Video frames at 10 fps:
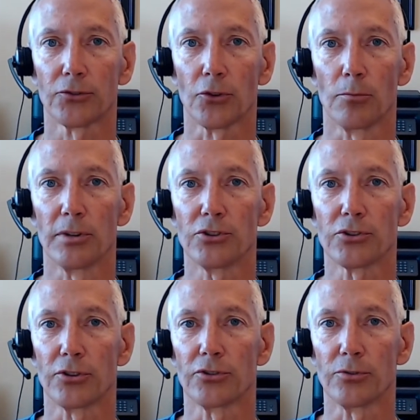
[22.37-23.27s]
So be
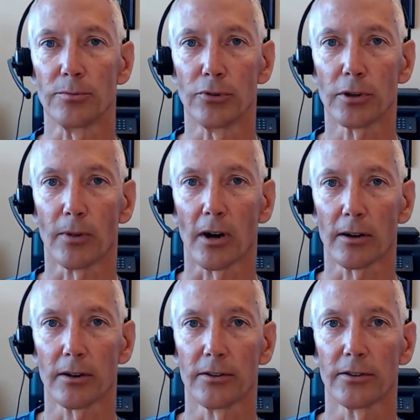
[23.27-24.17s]
sure to
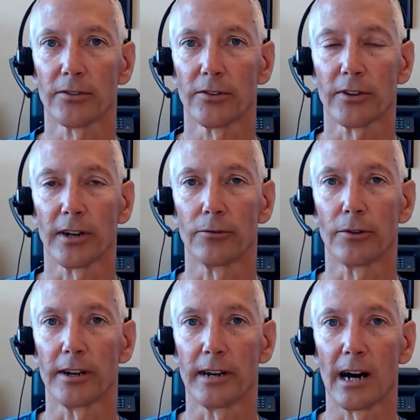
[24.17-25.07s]
bookmark this site
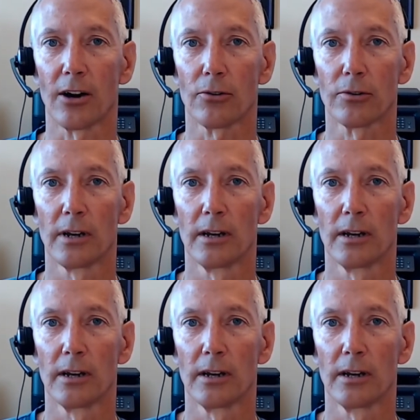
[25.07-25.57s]
right now